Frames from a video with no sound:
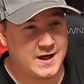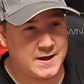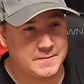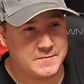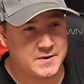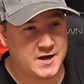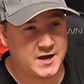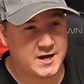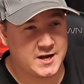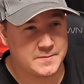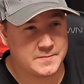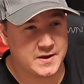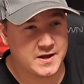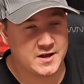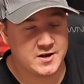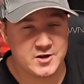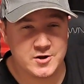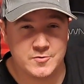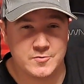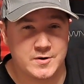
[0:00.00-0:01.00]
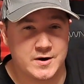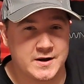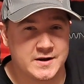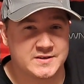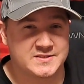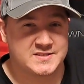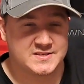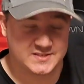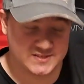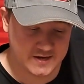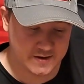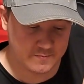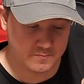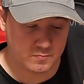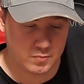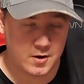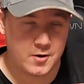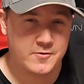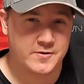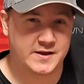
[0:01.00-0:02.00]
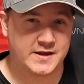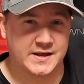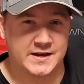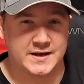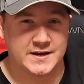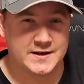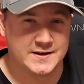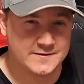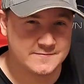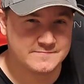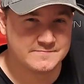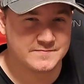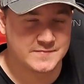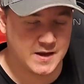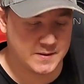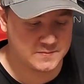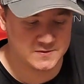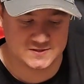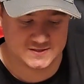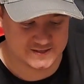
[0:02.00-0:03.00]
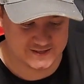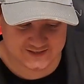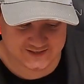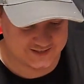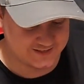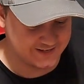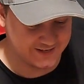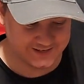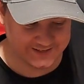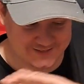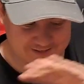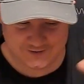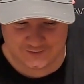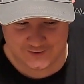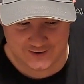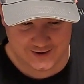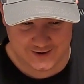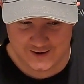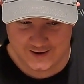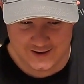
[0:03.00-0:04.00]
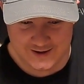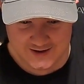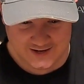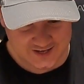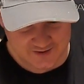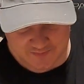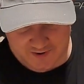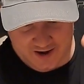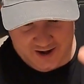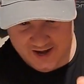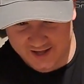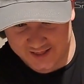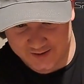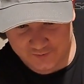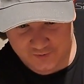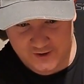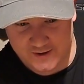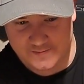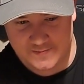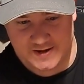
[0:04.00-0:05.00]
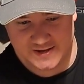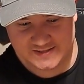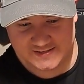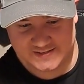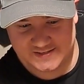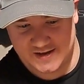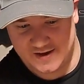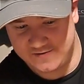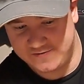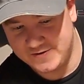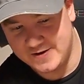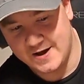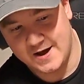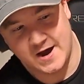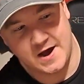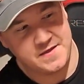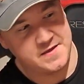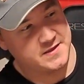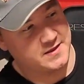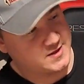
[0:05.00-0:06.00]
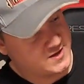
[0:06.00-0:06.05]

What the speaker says: I'm not going to buy a new one since I broke it. I'm just going to stick to buying the pre-made stuff and then